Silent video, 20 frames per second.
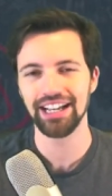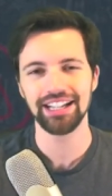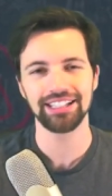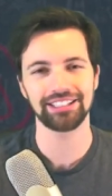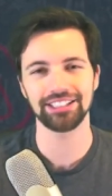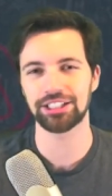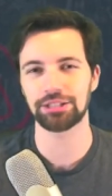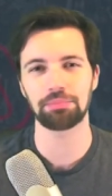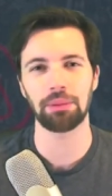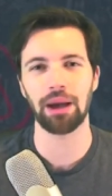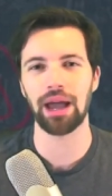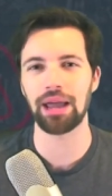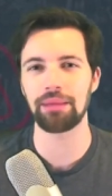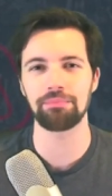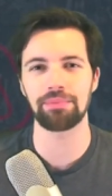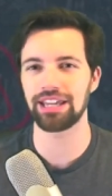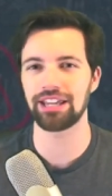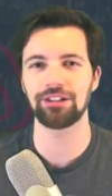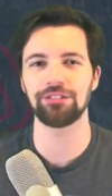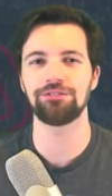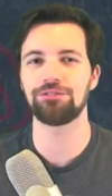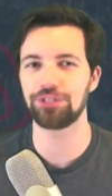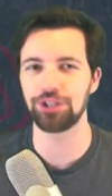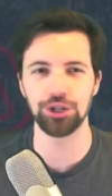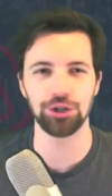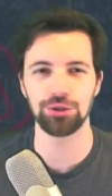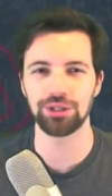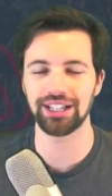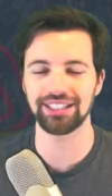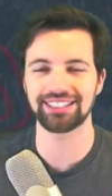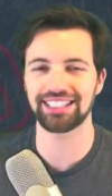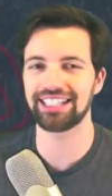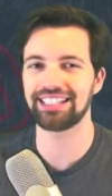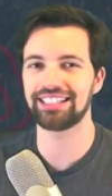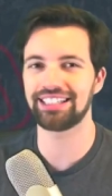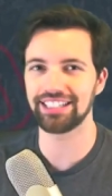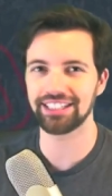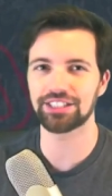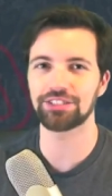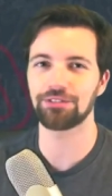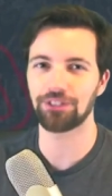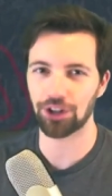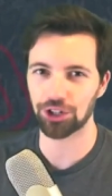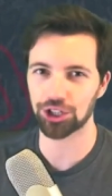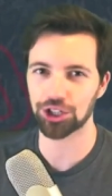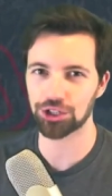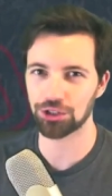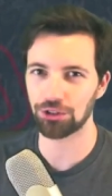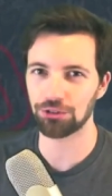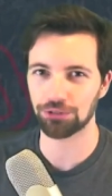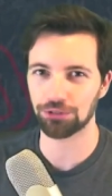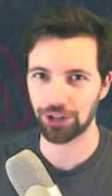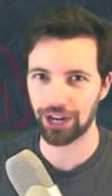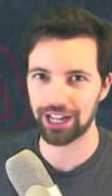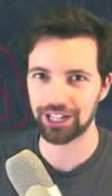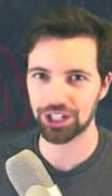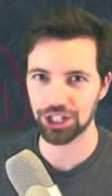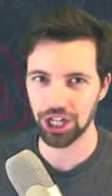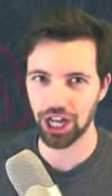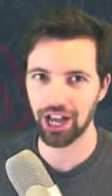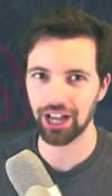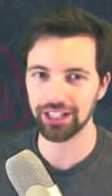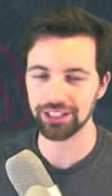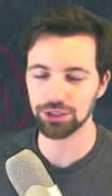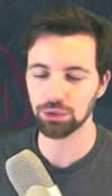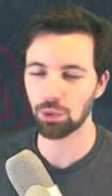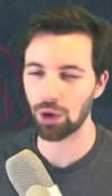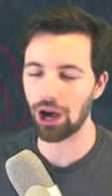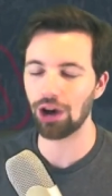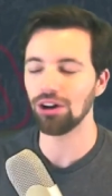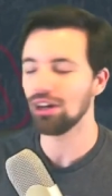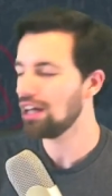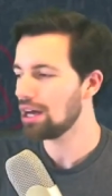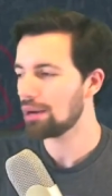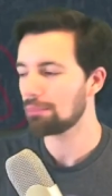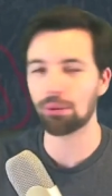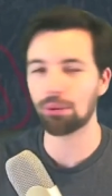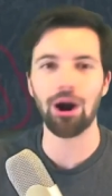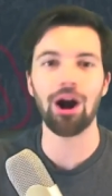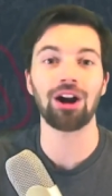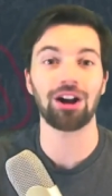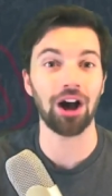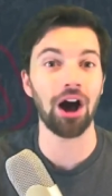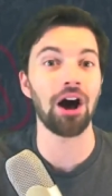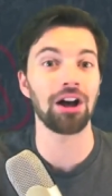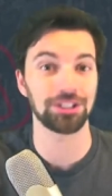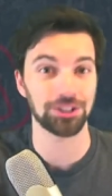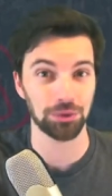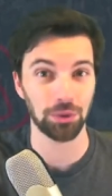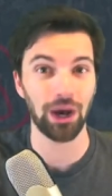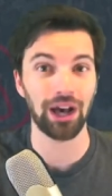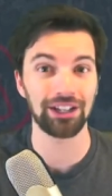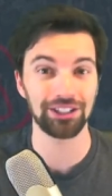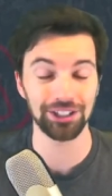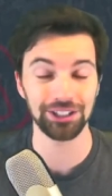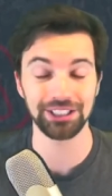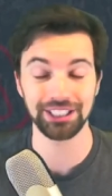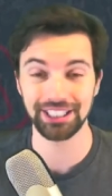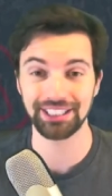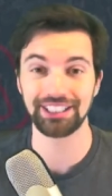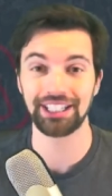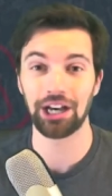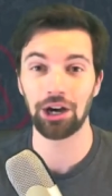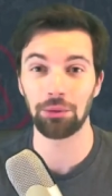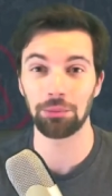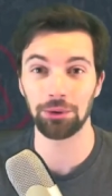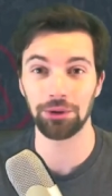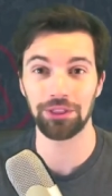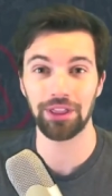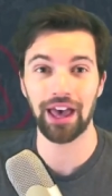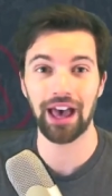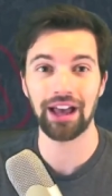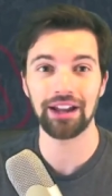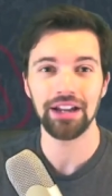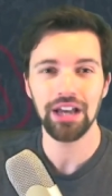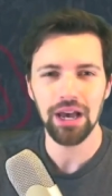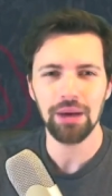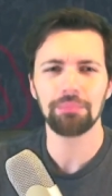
despite being viewed as a dysfunctional franchise. Well, Brock Osweiler didn't help with that.